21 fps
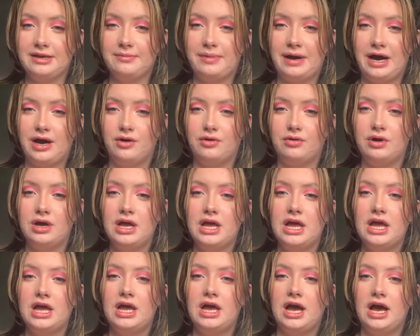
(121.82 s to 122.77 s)
about
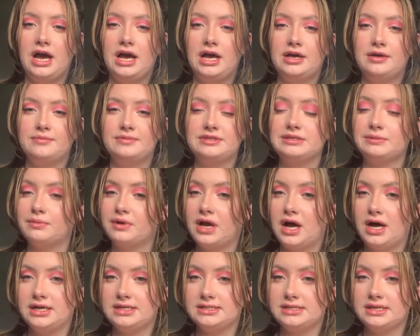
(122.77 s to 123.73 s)
some
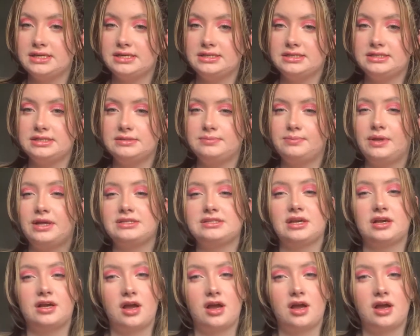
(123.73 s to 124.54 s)
cousins plus a